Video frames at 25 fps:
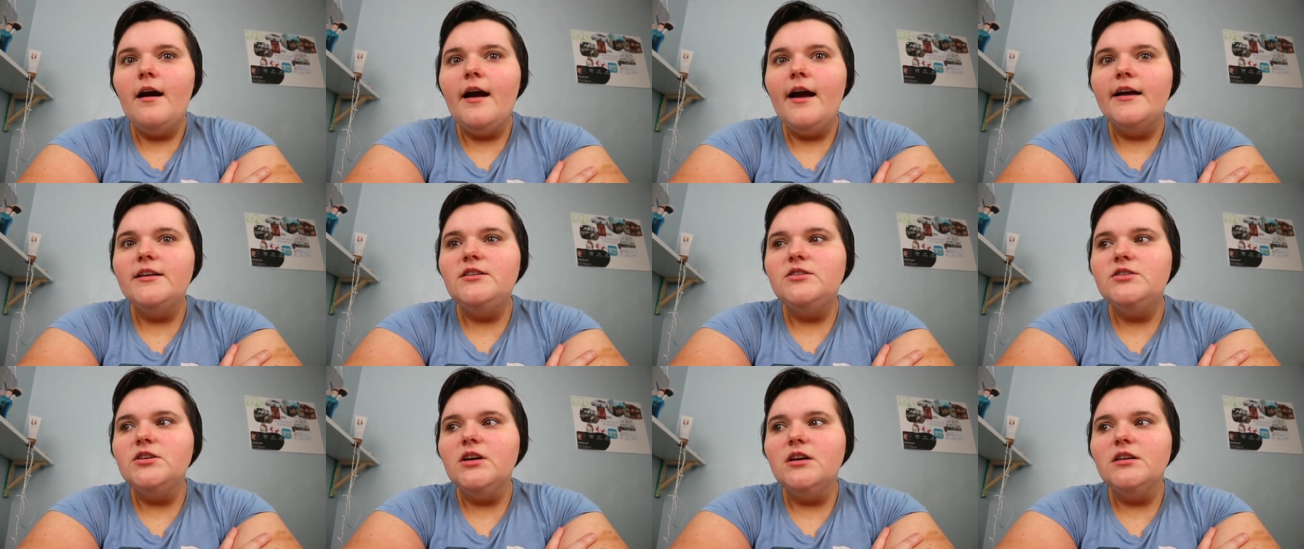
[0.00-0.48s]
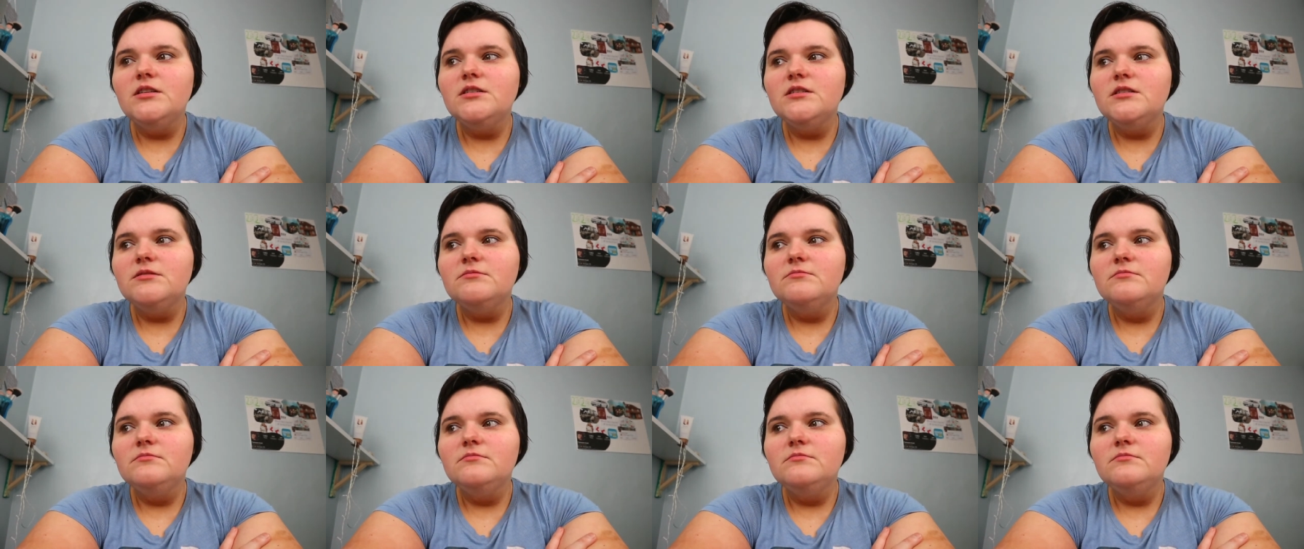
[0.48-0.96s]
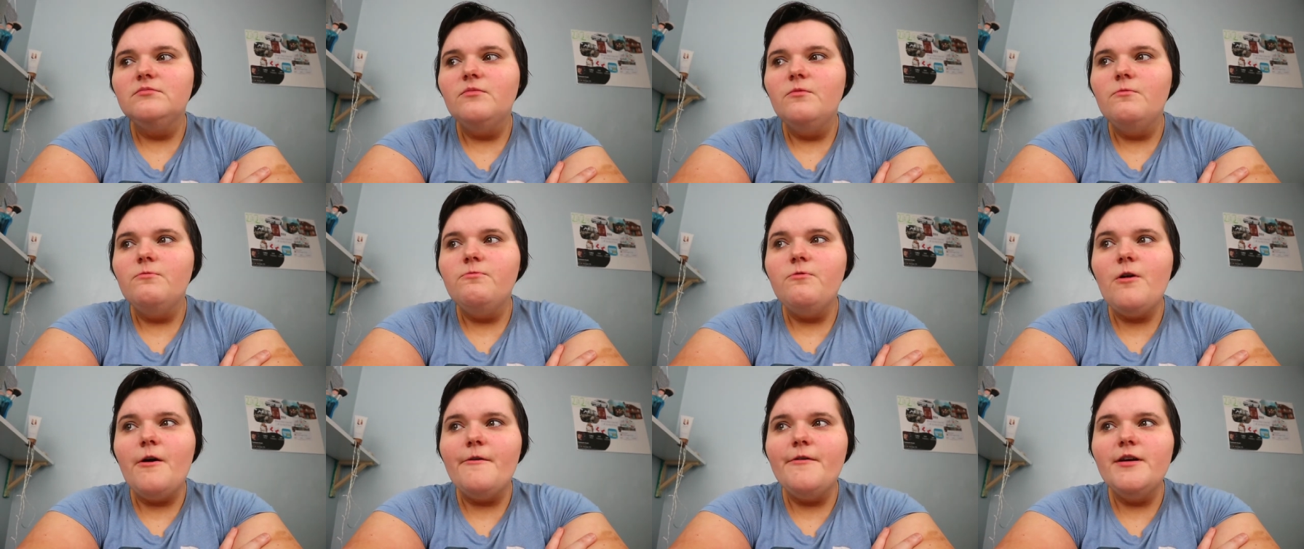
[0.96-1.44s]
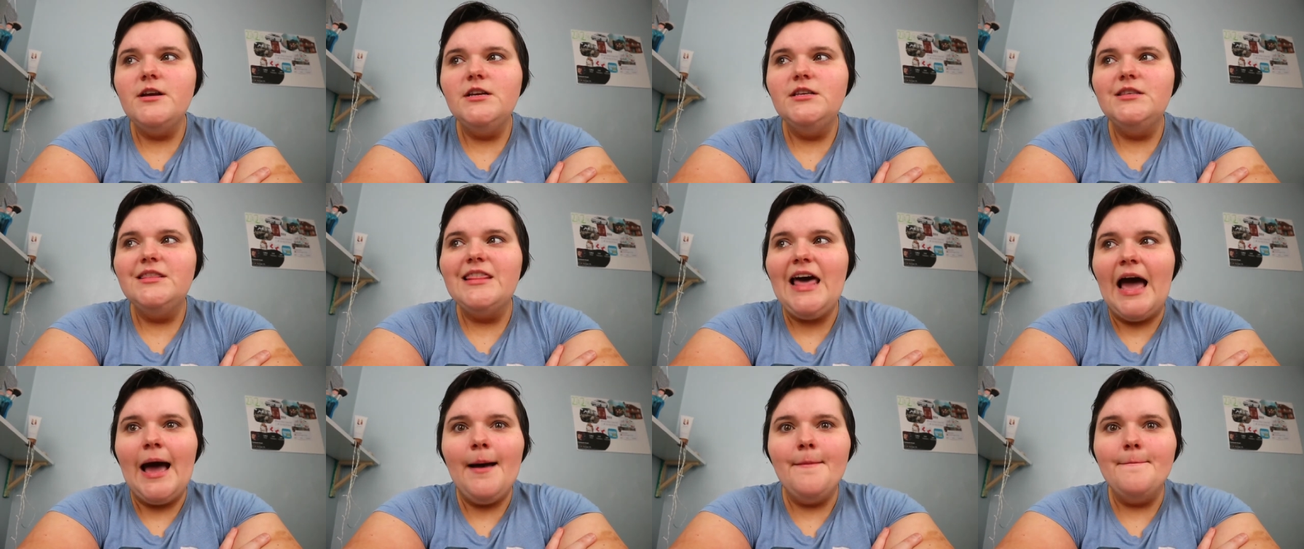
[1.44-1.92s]
I just worried
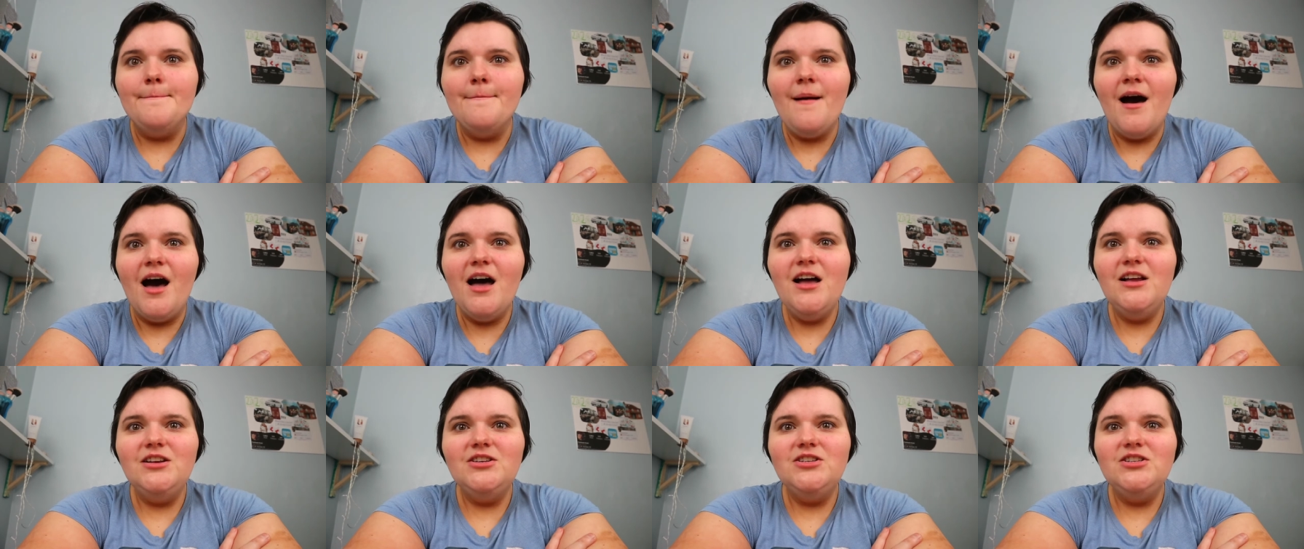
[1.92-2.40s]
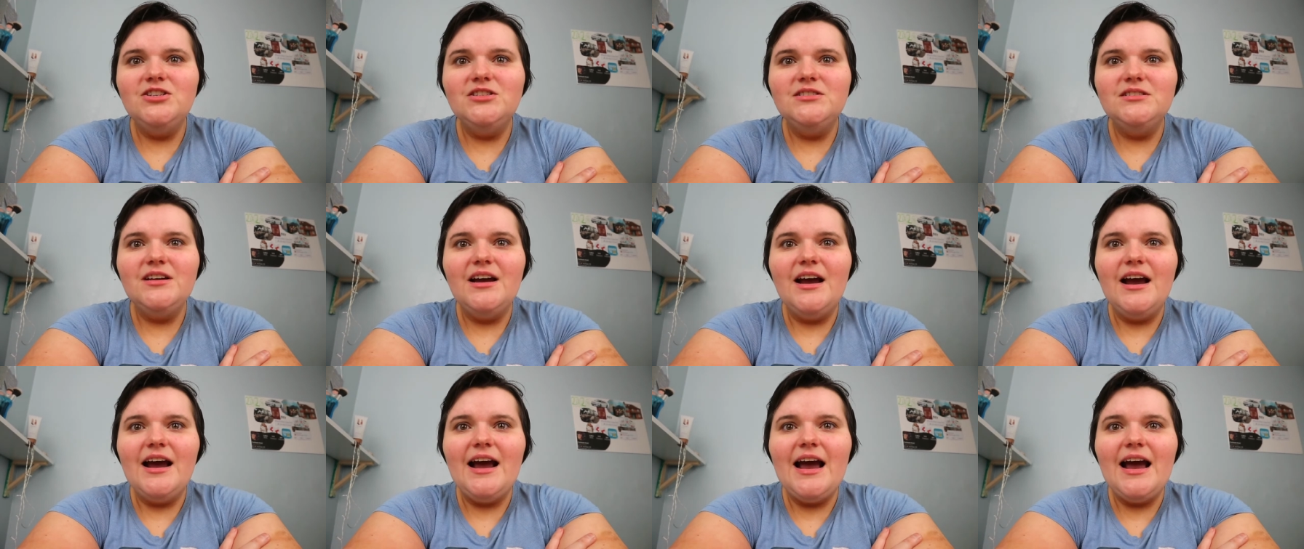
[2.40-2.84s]
that much,